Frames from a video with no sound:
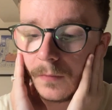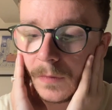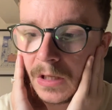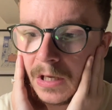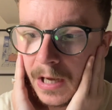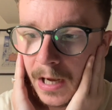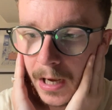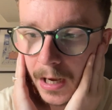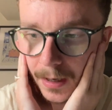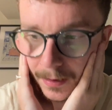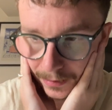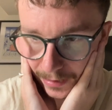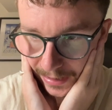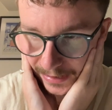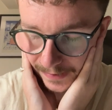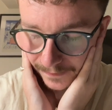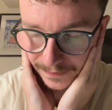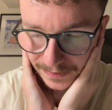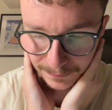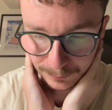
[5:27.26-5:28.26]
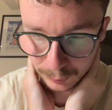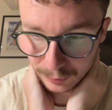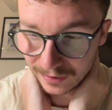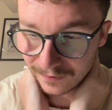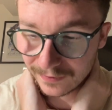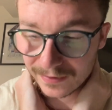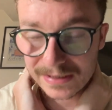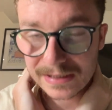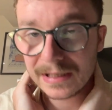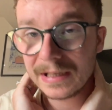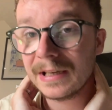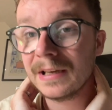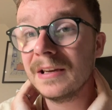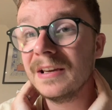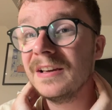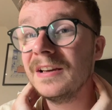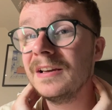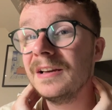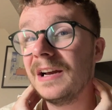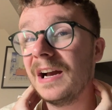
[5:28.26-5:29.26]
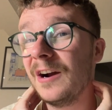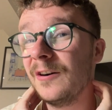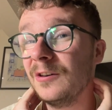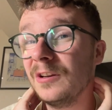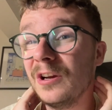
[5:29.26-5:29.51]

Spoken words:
As I've said previously, I will